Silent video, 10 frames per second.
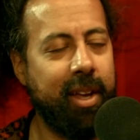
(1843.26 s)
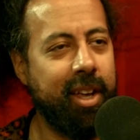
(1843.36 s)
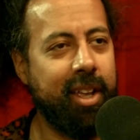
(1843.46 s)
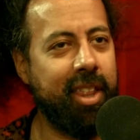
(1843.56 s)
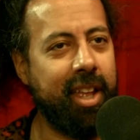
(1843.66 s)

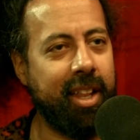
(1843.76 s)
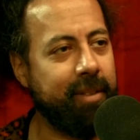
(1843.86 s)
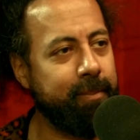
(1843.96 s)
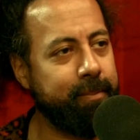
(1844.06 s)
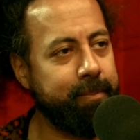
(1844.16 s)
And it was like your
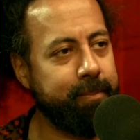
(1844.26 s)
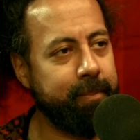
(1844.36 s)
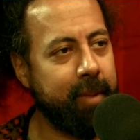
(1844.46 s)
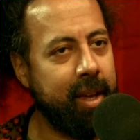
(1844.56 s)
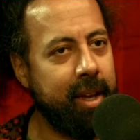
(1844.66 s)
first
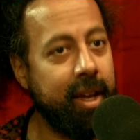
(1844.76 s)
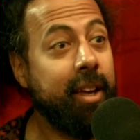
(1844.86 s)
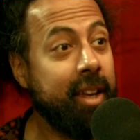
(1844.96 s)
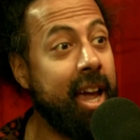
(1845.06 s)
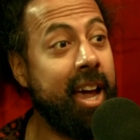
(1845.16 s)
surgery, like your
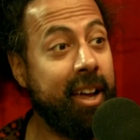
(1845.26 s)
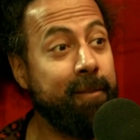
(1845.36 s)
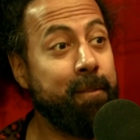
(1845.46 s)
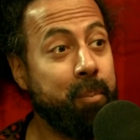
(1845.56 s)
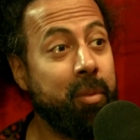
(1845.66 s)
first under
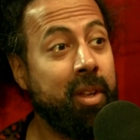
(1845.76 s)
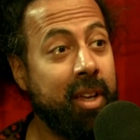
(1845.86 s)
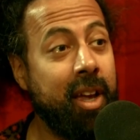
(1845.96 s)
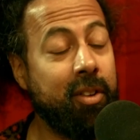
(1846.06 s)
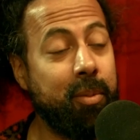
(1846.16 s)
knife thing. Okay.
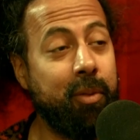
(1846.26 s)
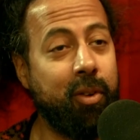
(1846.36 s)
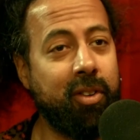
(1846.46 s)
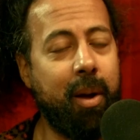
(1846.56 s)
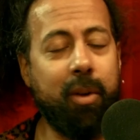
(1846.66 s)
Yeah, it was my
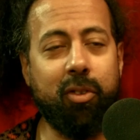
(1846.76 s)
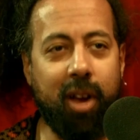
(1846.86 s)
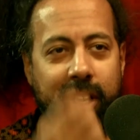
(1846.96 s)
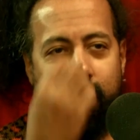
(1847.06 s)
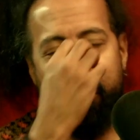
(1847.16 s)
first time. I was
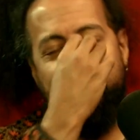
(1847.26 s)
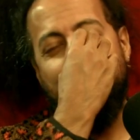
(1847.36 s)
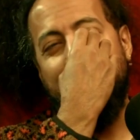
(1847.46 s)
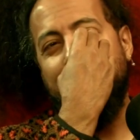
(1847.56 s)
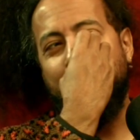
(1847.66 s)
trying to go my
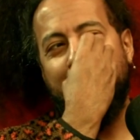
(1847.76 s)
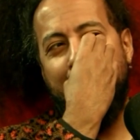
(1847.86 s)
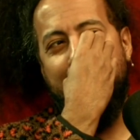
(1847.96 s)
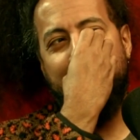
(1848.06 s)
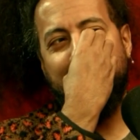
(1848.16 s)
whole life
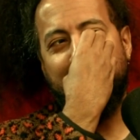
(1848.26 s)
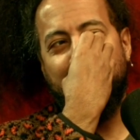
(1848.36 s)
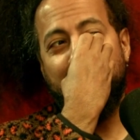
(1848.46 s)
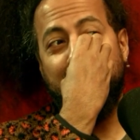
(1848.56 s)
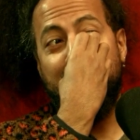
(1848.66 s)
without having
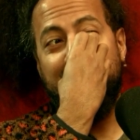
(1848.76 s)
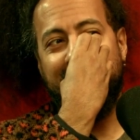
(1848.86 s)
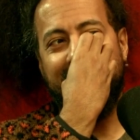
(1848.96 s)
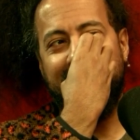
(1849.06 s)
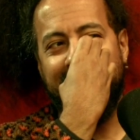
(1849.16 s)
surgery
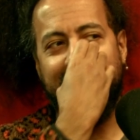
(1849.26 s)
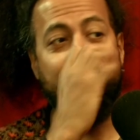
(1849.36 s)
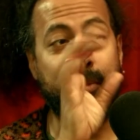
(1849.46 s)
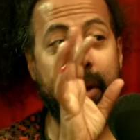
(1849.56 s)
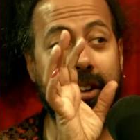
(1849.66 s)
once. Like that
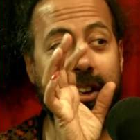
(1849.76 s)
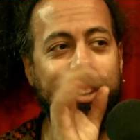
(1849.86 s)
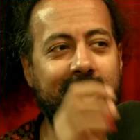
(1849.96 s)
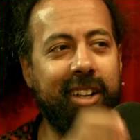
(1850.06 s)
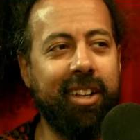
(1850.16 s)
was my
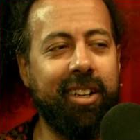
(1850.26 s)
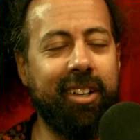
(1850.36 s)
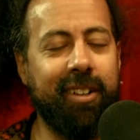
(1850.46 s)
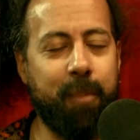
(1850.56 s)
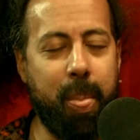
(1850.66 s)
deal.
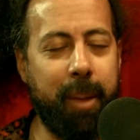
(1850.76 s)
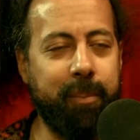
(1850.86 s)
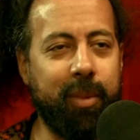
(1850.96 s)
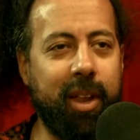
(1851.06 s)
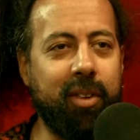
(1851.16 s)

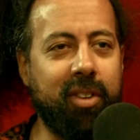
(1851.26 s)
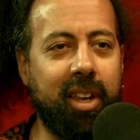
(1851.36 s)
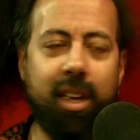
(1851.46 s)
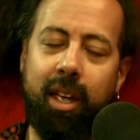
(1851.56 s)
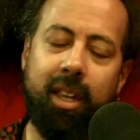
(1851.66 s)
And I was
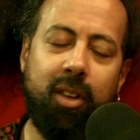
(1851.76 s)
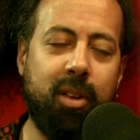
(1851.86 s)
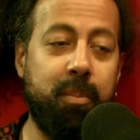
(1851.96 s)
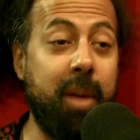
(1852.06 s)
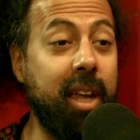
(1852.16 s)
like, you
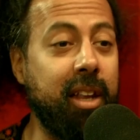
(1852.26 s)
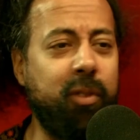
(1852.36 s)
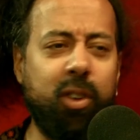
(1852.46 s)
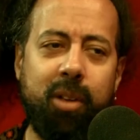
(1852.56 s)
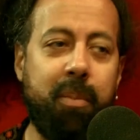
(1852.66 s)
can make it if
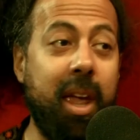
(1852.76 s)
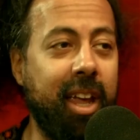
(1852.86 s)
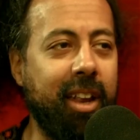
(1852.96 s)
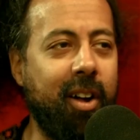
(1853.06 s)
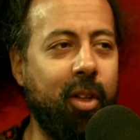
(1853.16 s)
you could
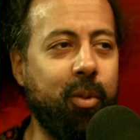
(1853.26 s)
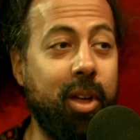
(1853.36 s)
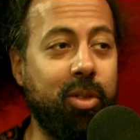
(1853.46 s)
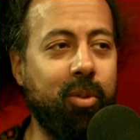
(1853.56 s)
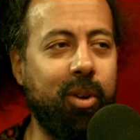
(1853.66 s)
make it all the
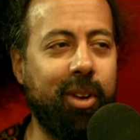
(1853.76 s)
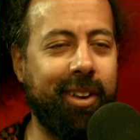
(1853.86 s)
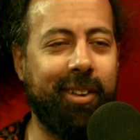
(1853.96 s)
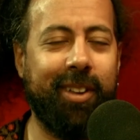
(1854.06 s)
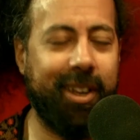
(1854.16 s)
way through.
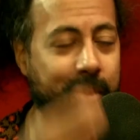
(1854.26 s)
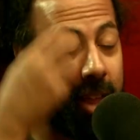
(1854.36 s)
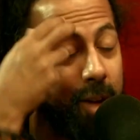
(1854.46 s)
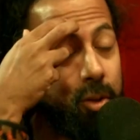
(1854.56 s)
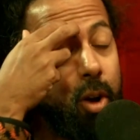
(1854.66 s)
Like
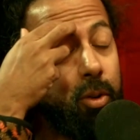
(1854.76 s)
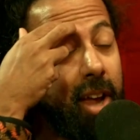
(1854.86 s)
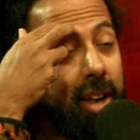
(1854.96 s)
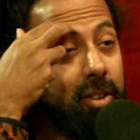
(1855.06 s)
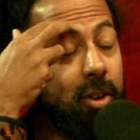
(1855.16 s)
without no
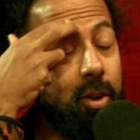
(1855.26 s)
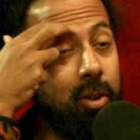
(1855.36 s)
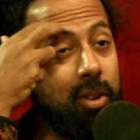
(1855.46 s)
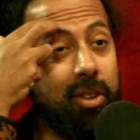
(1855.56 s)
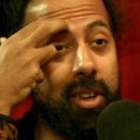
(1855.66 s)

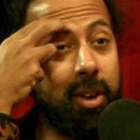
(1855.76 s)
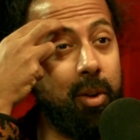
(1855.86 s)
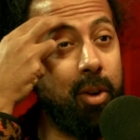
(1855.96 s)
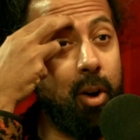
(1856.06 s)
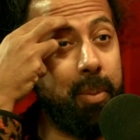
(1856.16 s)
tattoos,
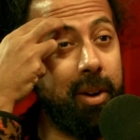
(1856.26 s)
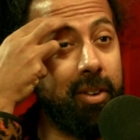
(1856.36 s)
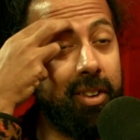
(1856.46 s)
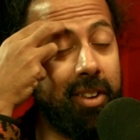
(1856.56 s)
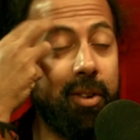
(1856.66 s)
no
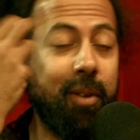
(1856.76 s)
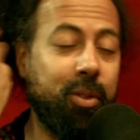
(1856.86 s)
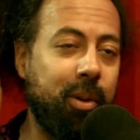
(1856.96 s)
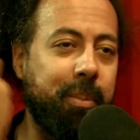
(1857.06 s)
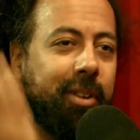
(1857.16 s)
piercings. I do have
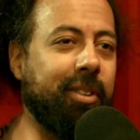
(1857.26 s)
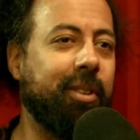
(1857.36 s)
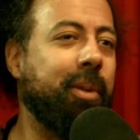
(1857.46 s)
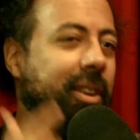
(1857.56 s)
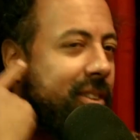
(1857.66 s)
3
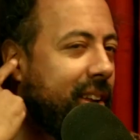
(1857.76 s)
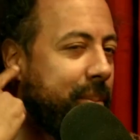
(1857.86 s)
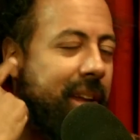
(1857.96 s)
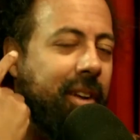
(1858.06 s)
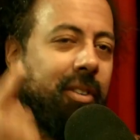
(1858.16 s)
piercings, but just like
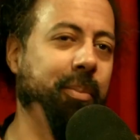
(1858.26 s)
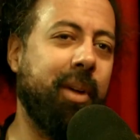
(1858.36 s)
my ears.